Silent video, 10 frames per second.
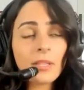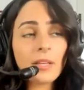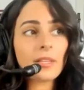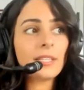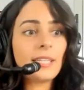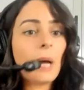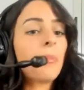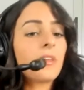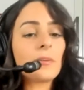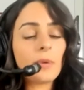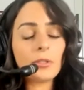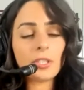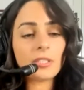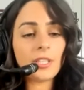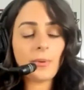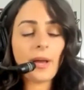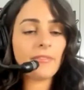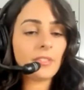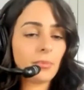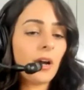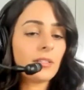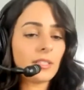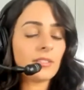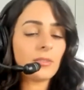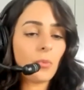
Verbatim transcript: the depth of emotion that you have to process and